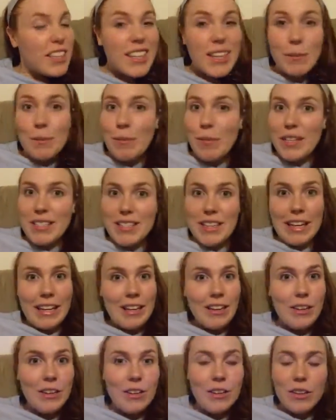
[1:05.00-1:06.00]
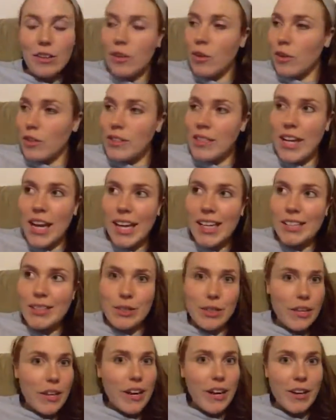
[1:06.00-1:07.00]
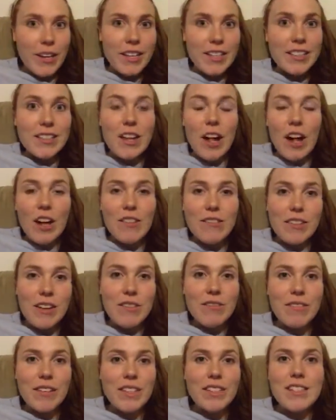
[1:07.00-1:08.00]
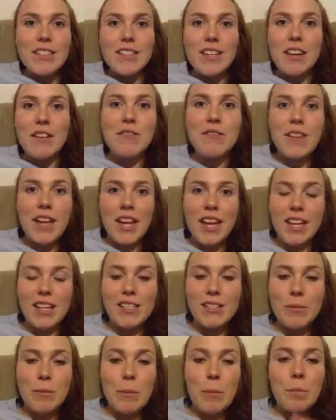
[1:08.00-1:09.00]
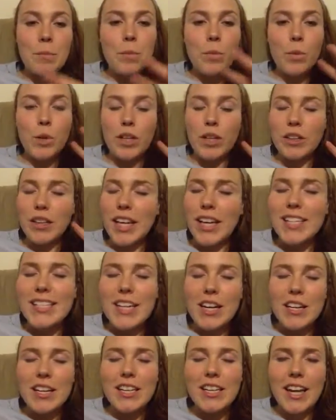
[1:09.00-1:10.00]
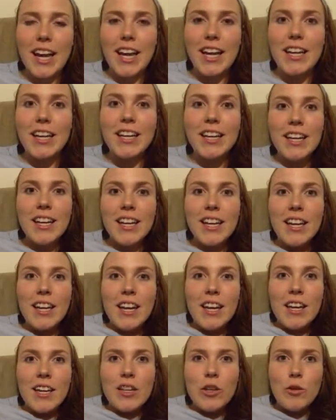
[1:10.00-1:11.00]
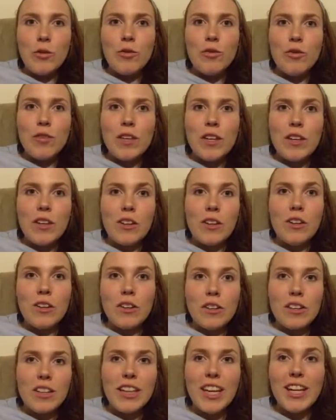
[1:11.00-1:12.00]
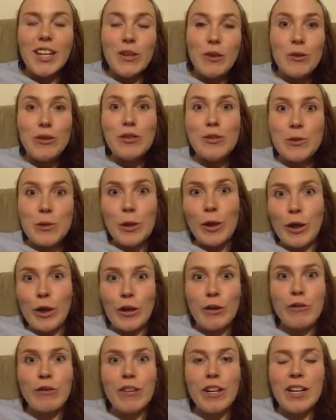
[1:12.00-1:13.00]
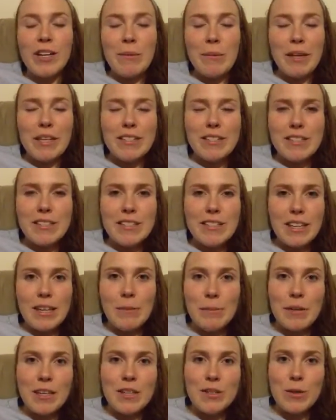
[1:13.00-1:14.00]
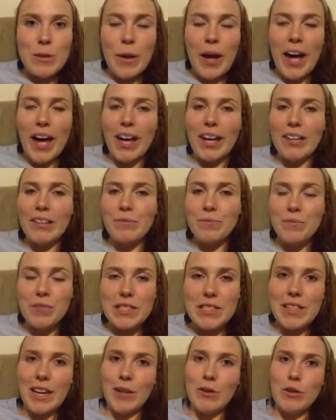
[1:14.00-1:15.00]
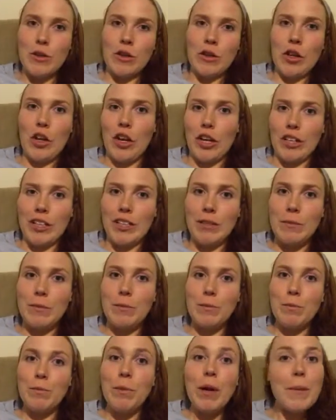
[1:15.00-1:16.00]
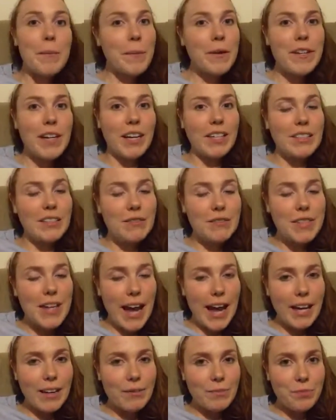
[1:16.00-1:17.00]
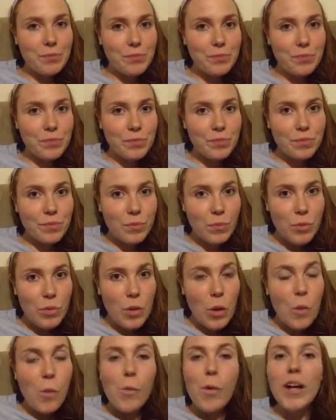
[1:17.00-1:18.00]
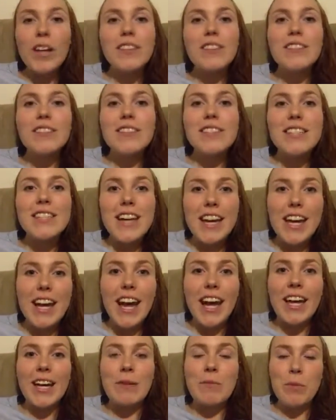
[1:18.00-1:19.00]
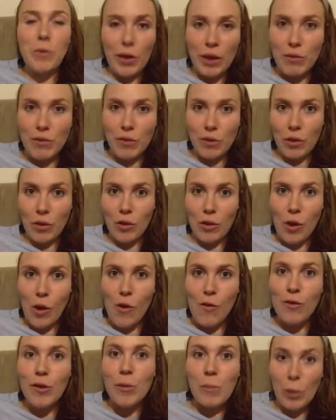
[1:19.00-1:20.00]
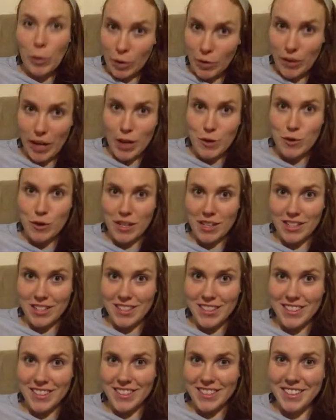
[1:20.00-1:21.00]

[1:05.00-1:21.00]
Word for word: get busy, go to town, do your errands, all of that fun stuff. And when you lay down at night, you feel like you deserve an amazing sleep because you had such a long but productive day. Well, today I am grateful for motivation.